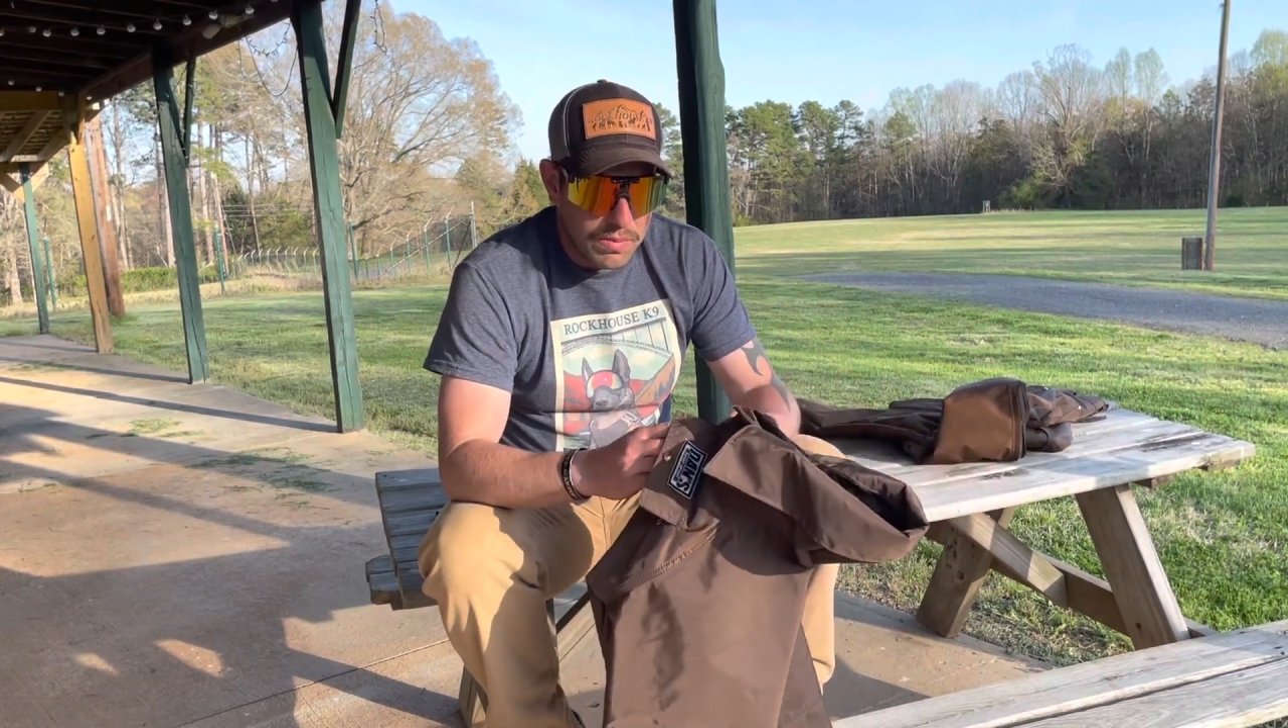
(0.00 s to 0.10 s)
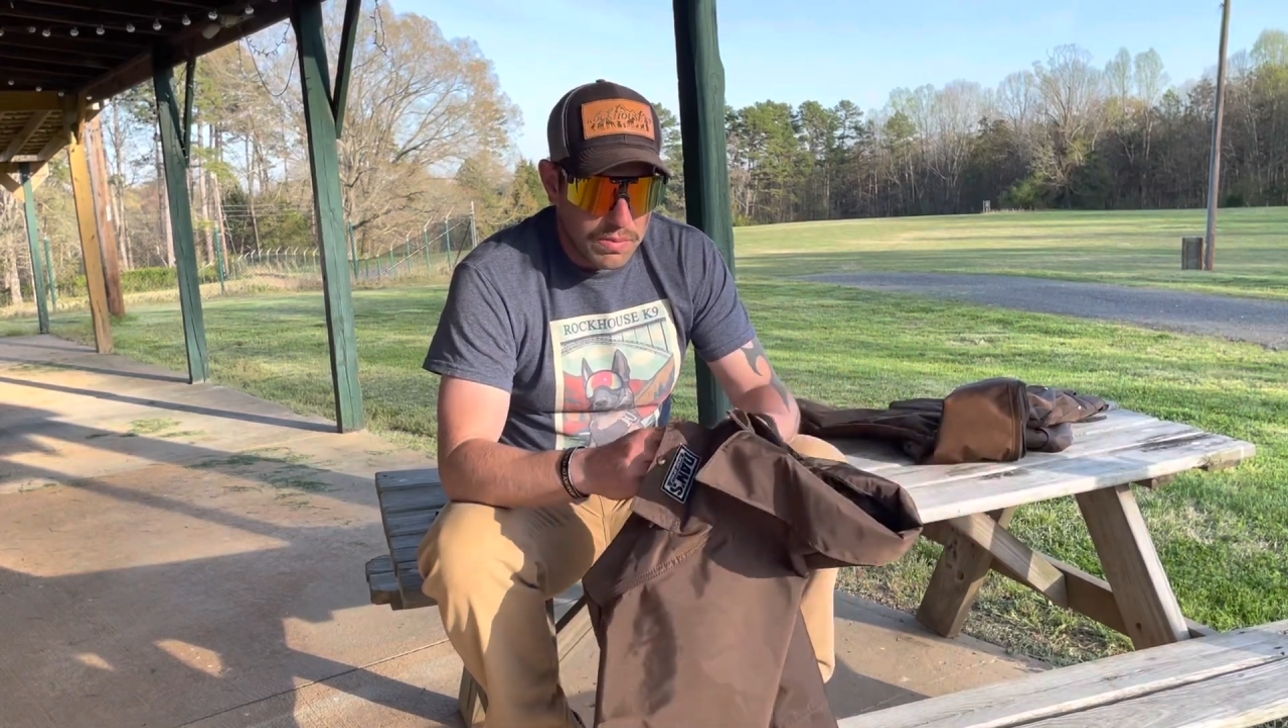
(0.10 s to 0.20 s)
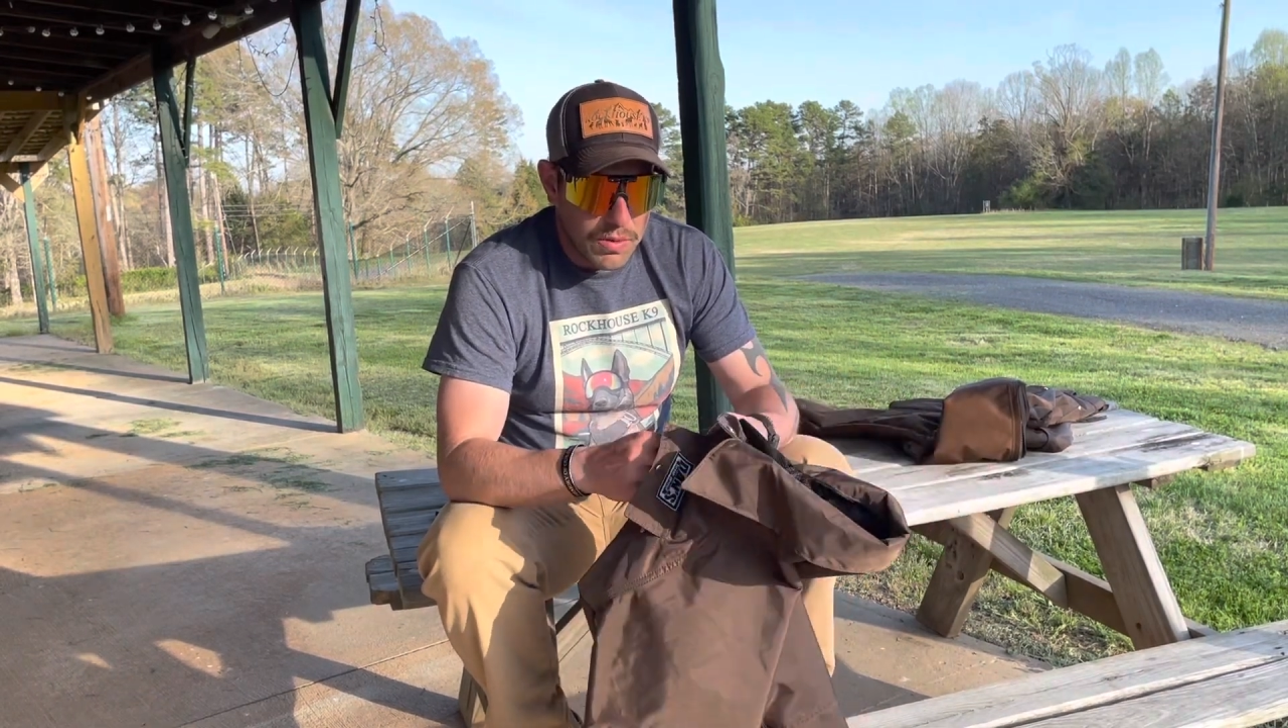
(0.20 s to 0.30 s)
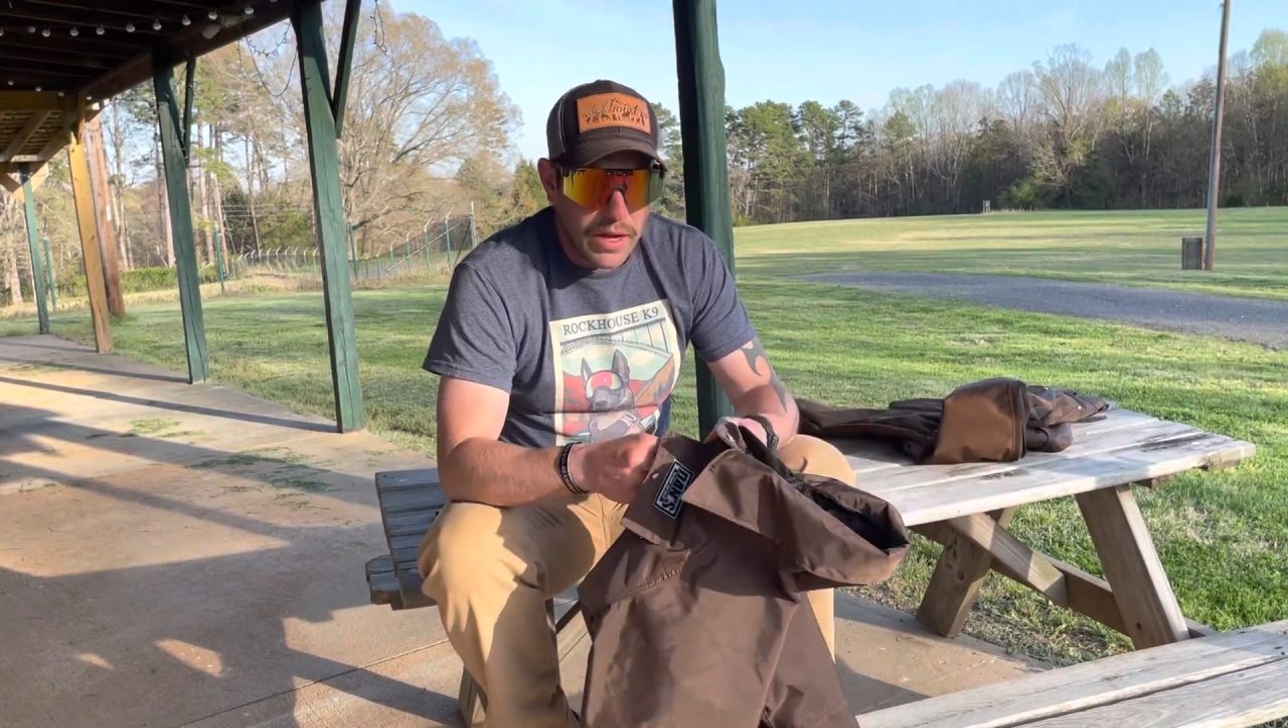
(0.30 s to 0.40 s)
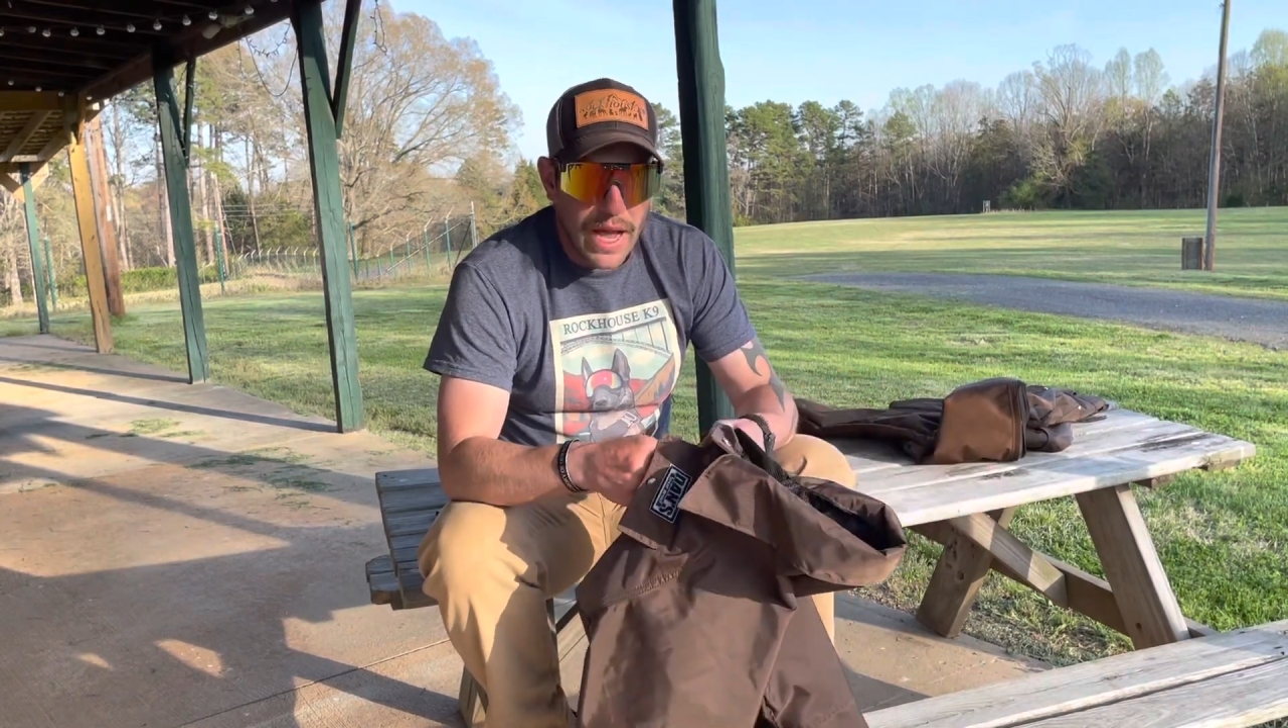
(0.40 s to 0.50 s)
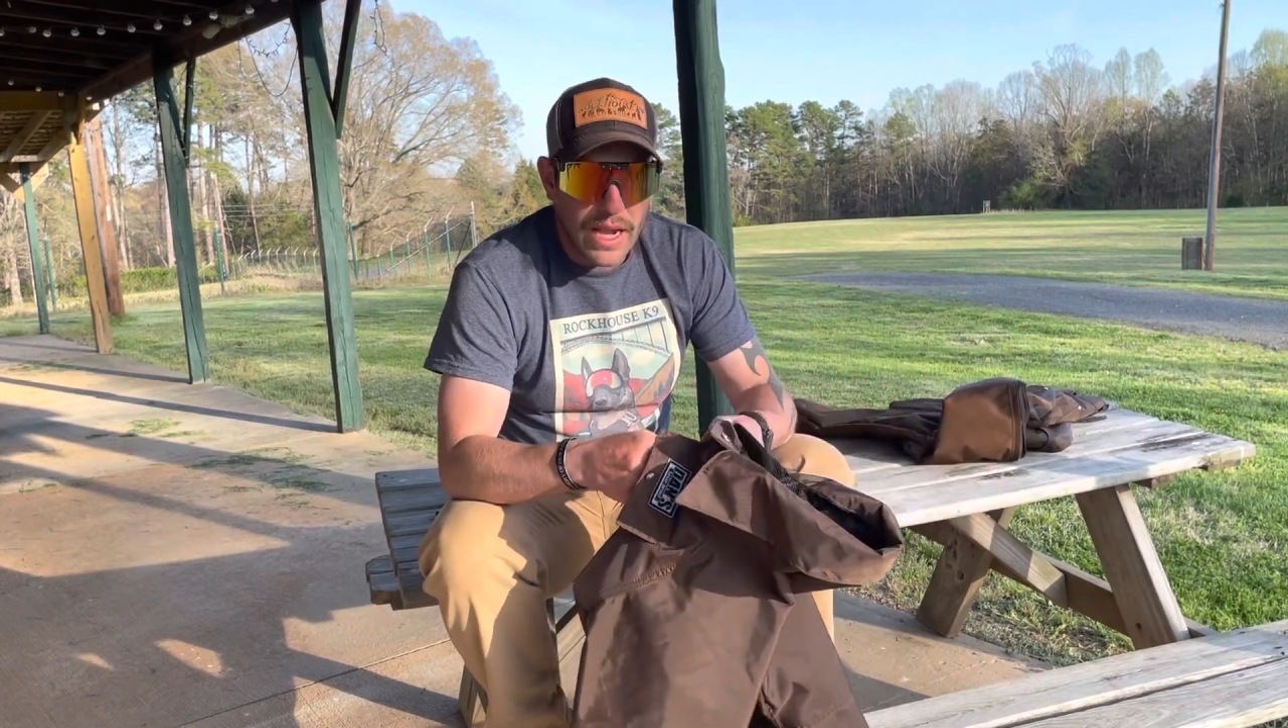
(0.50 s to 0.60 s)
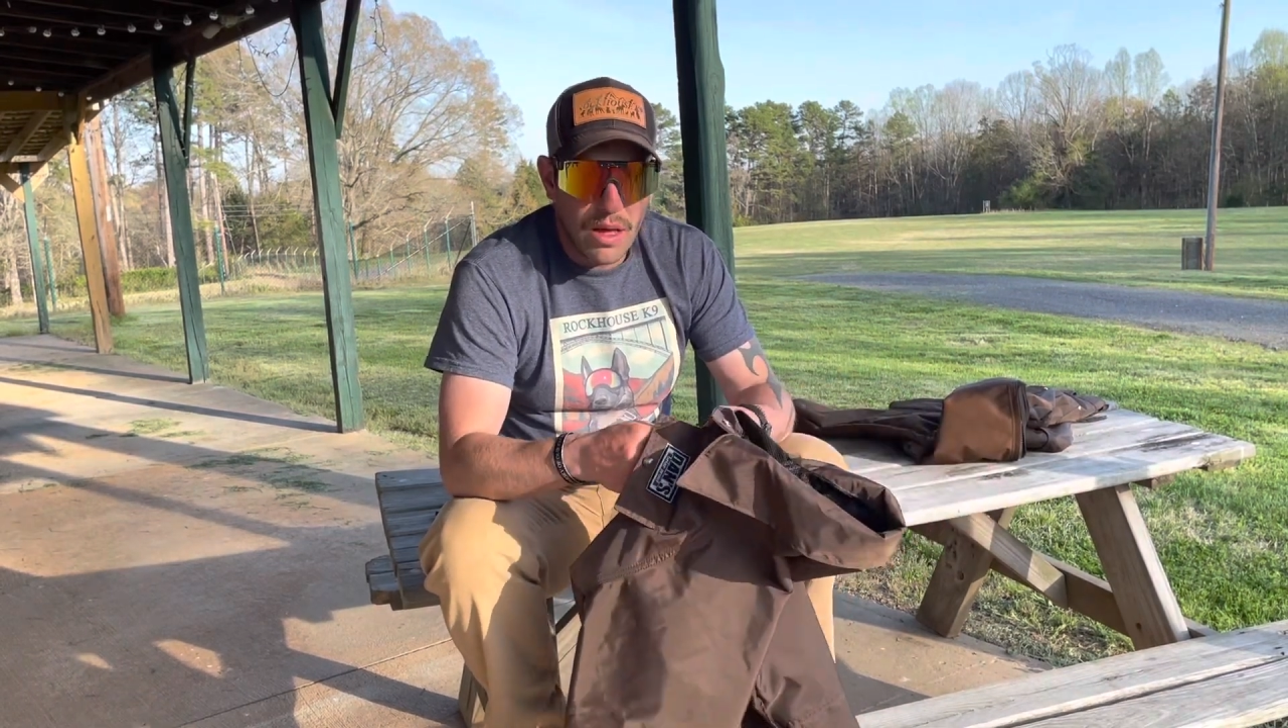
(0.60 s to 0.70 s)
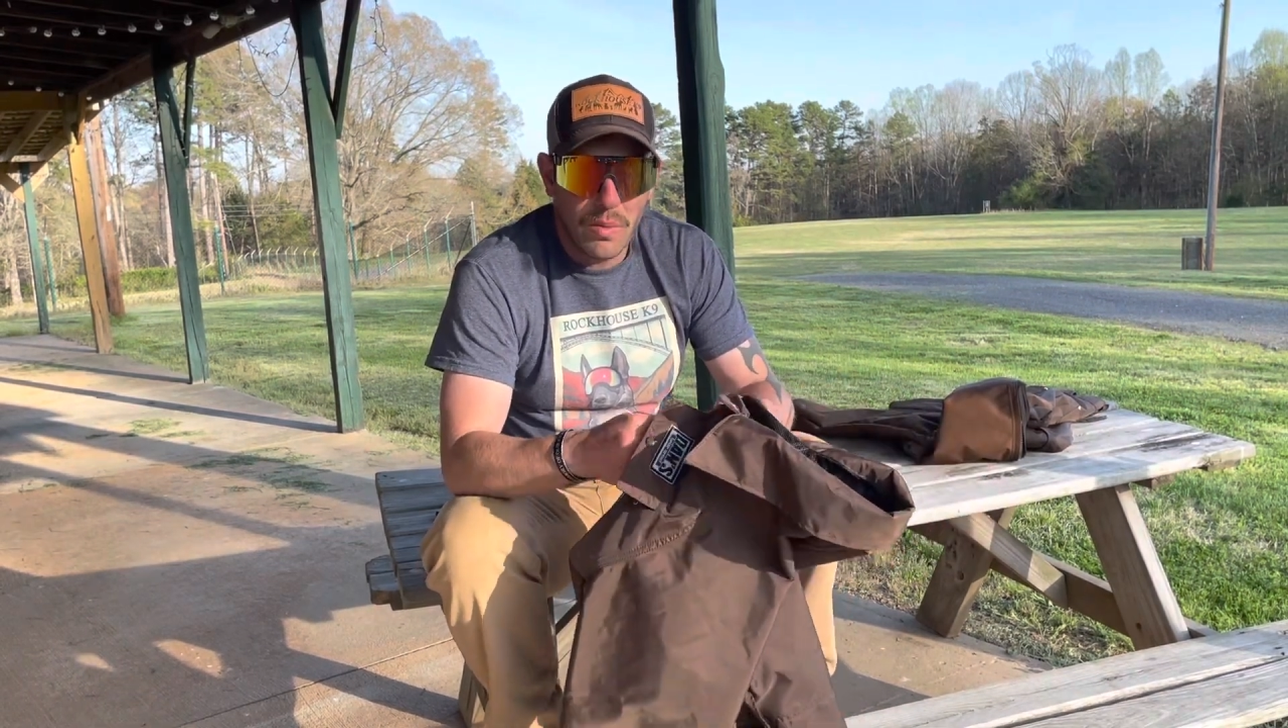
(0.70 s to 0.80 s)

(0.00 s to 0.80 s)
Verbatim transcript: pretty ate up